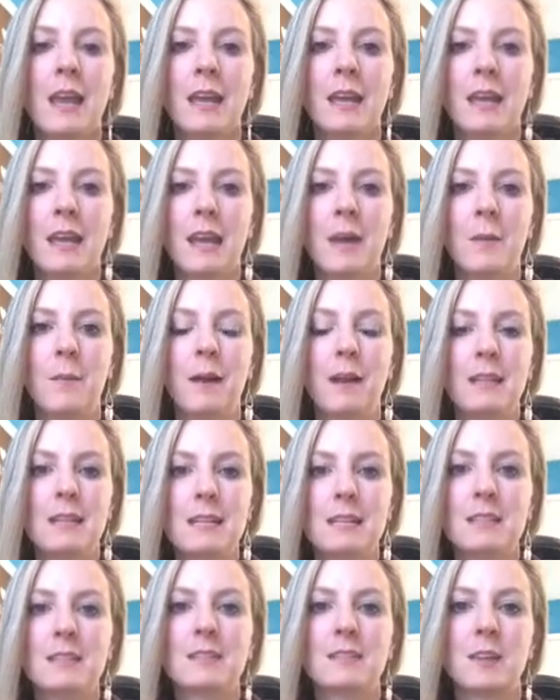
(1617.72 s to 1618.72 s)
And I
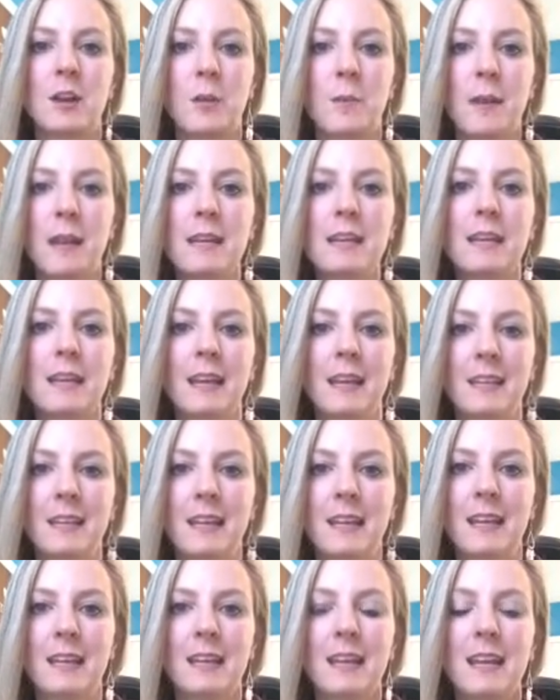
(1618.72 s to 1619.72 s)
need to start painting
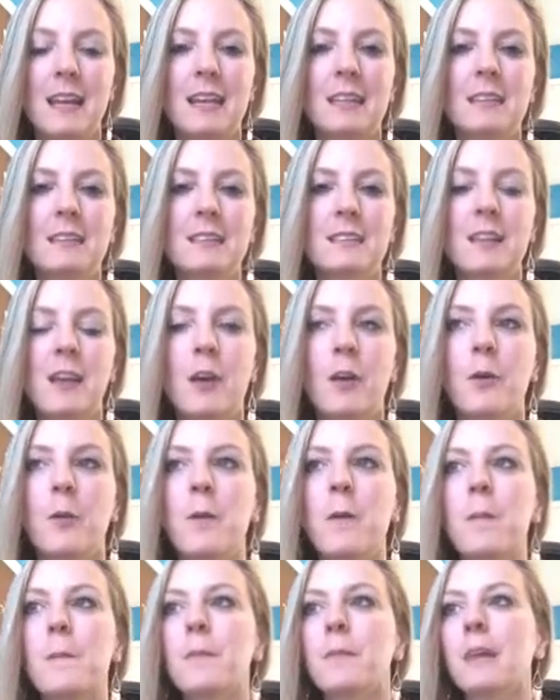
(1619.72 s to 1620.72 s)
again. And
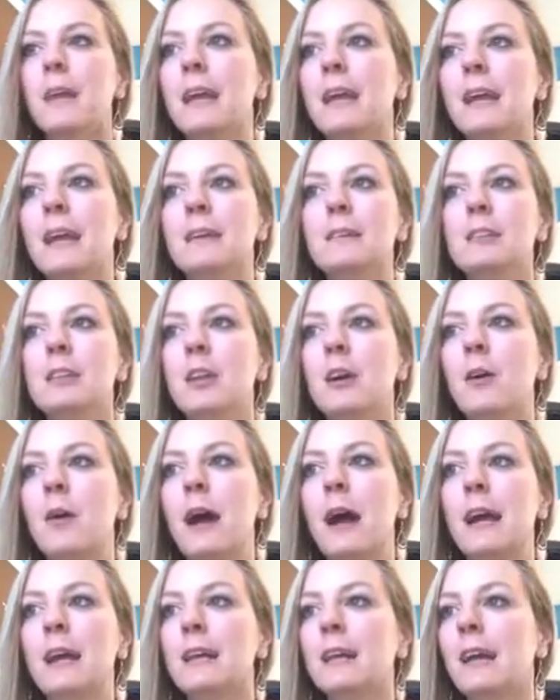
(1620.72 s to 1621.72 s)
so,
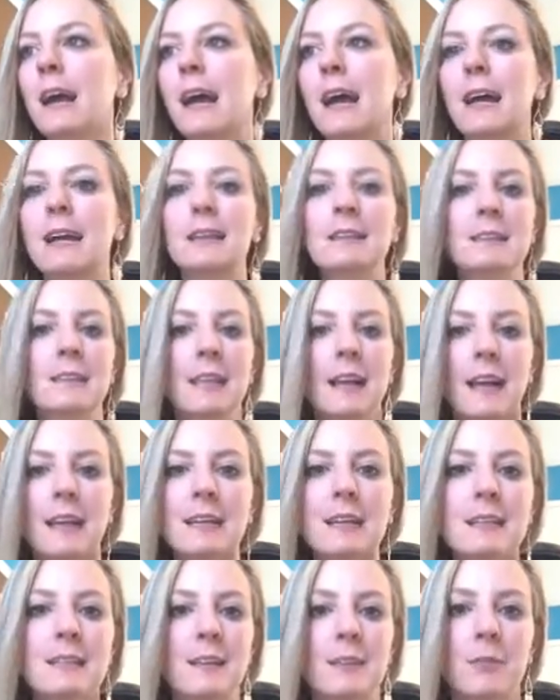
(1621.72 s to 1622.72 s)

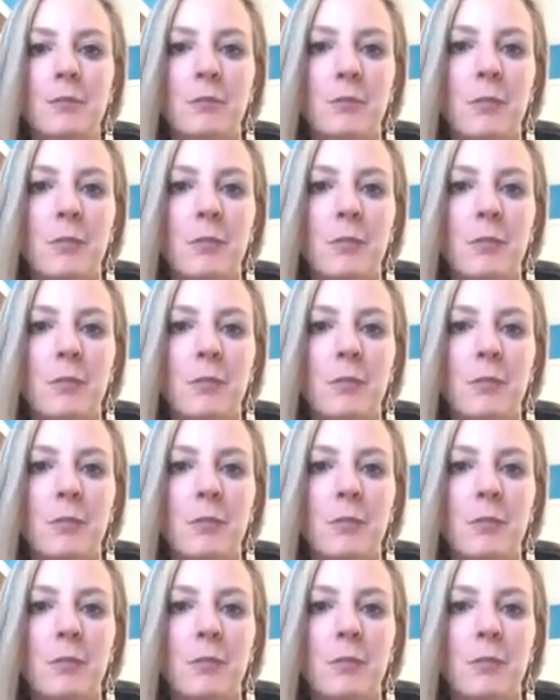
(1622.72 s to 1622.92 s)
I need to